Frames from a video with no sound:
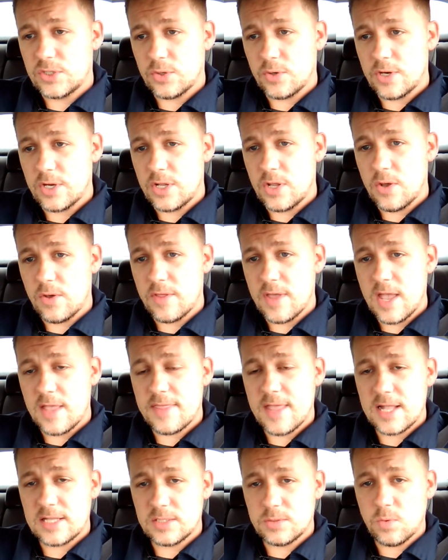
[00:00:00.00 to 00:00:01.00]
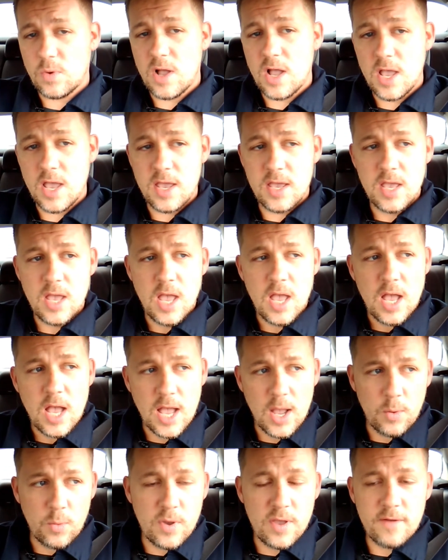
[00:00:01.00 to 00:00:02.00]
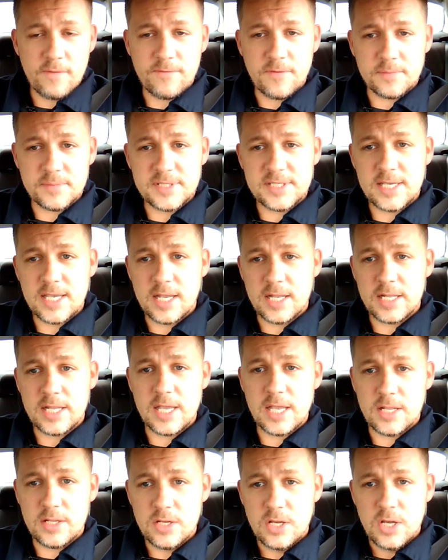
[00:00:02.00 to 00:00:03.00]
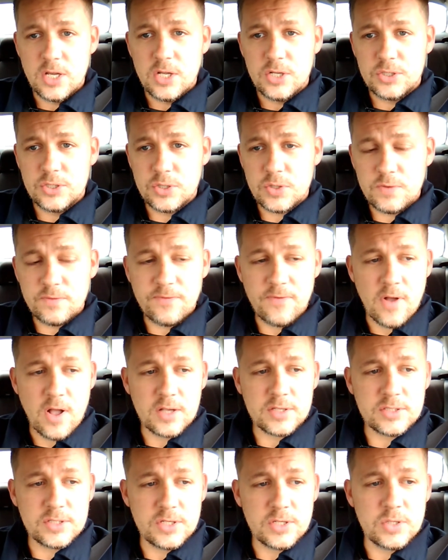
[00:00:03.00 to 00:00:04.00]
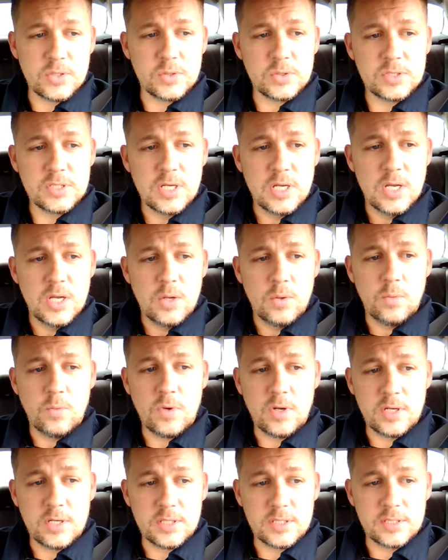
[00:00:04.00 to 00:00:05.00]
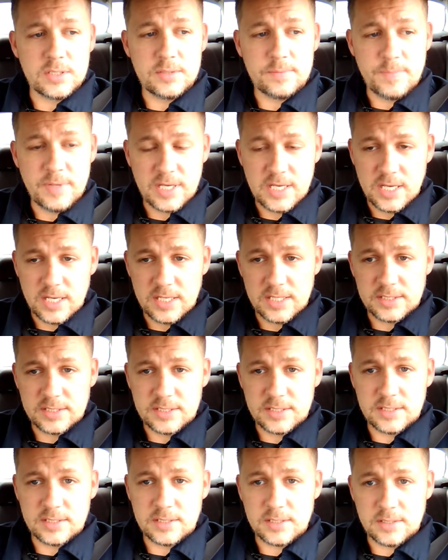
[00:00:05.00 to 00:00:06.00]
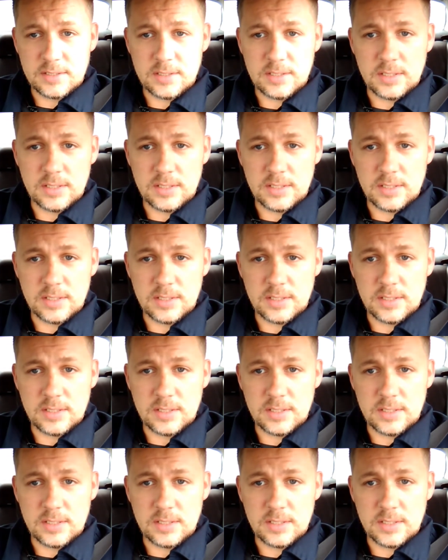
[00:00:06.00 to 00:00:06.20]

story know that that's why I went from CNN to Fox News was because